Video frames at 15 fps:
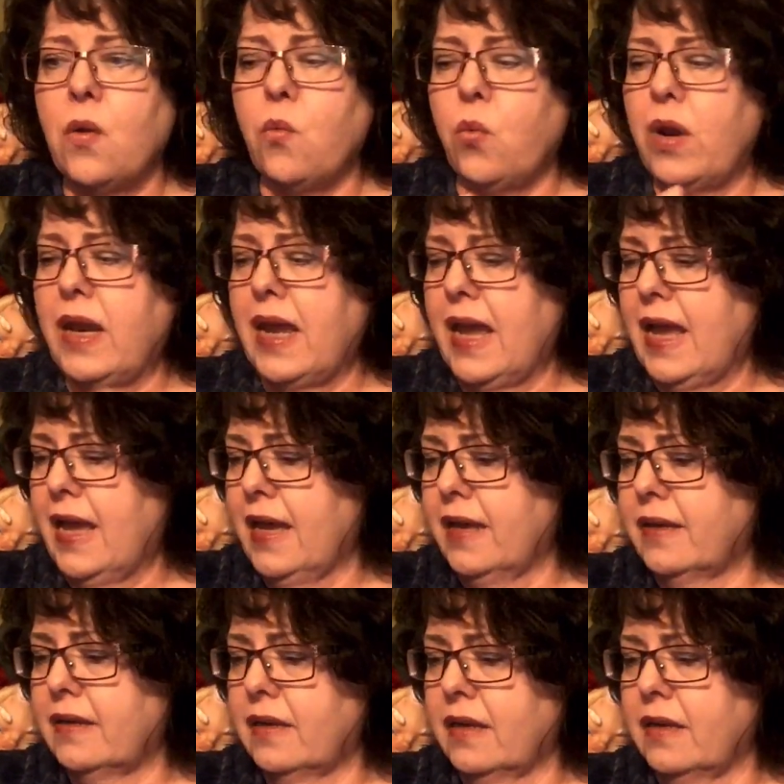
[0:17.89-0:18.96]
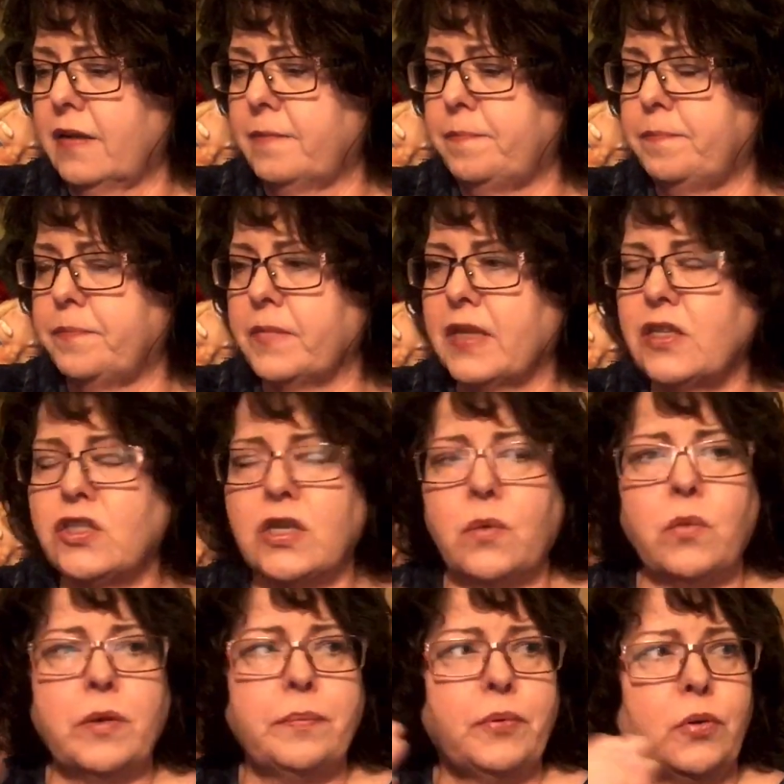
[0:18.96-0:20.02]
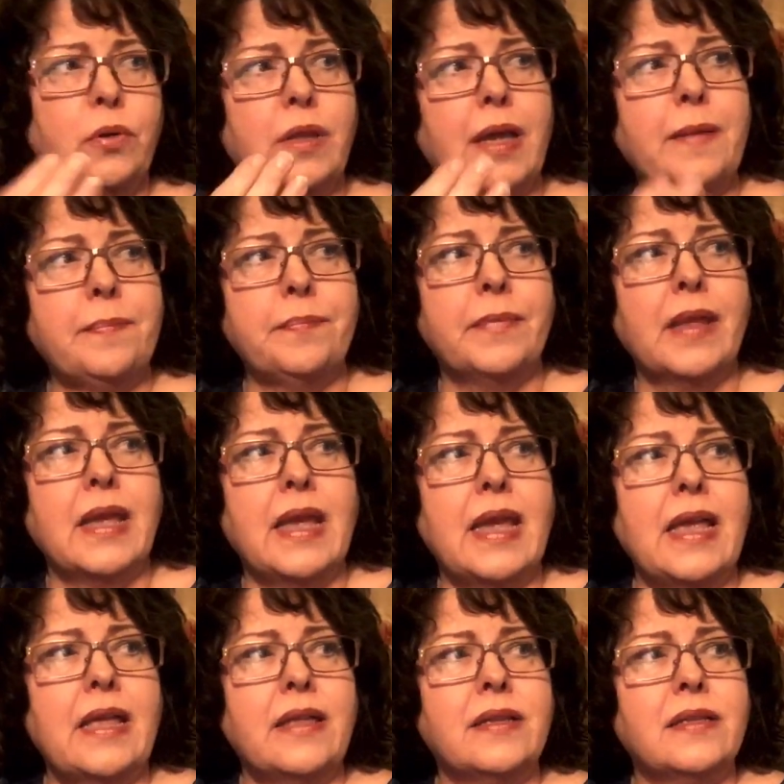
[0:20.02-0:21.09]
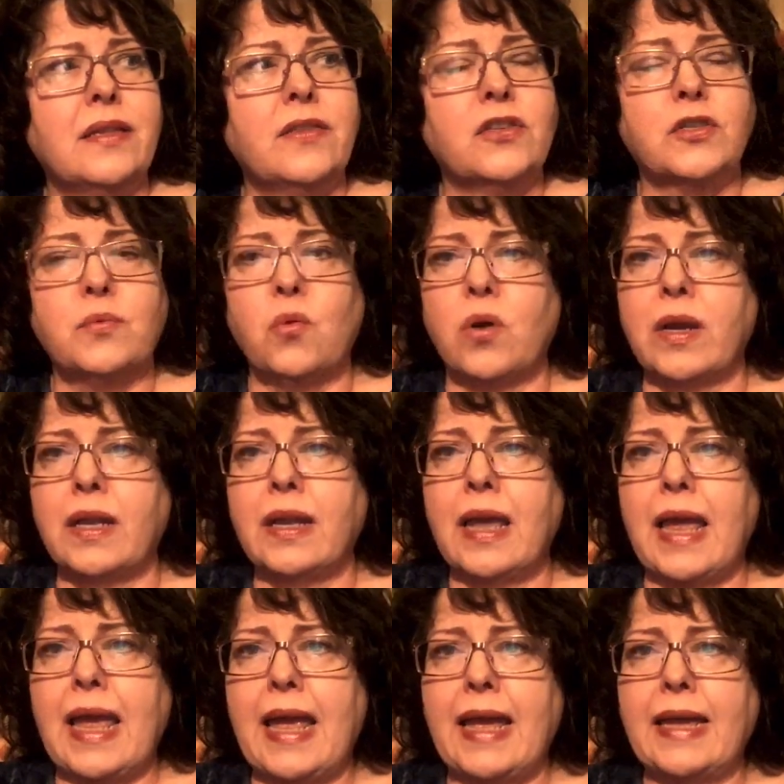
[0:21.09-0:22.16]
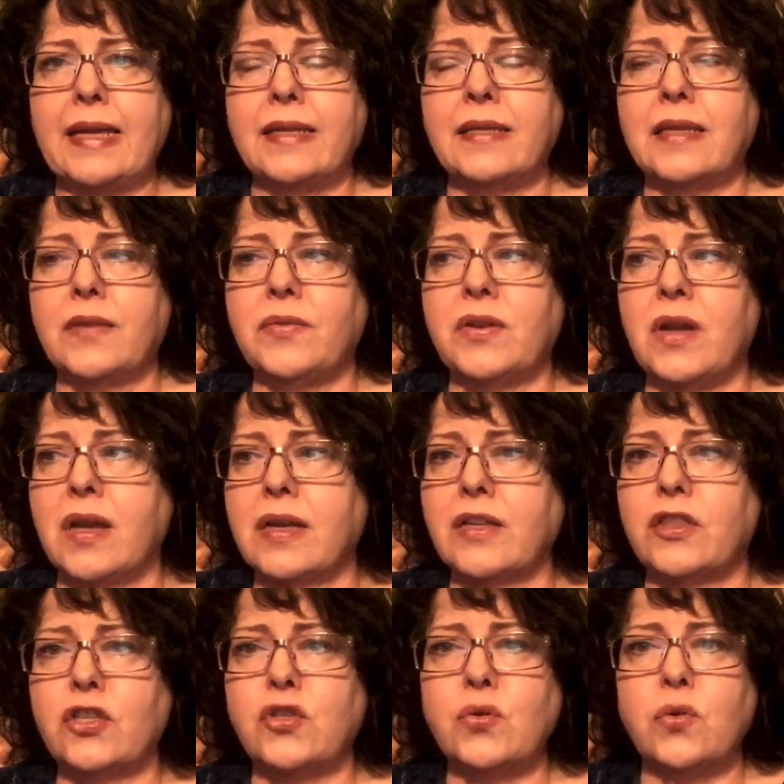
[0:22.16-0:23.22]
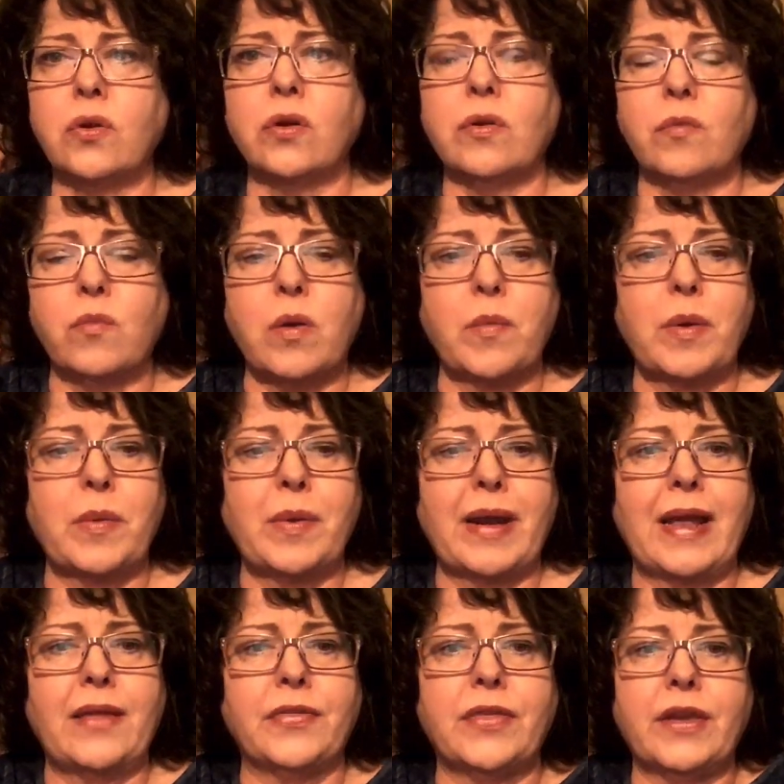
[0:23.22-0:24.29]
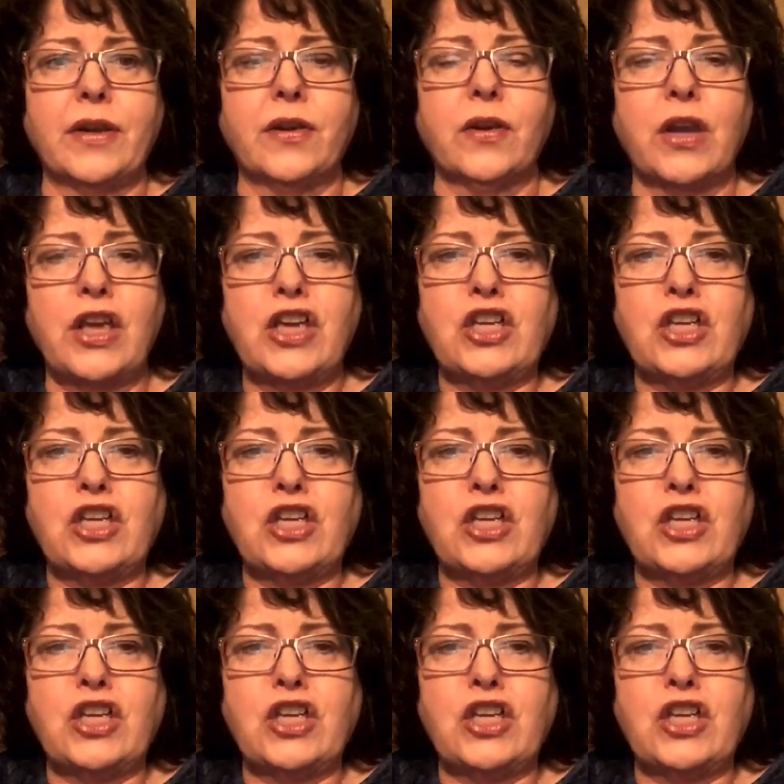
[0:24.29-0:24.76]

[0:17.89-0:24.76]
We had someone pull up this morning and give a knock at the door when we went out there.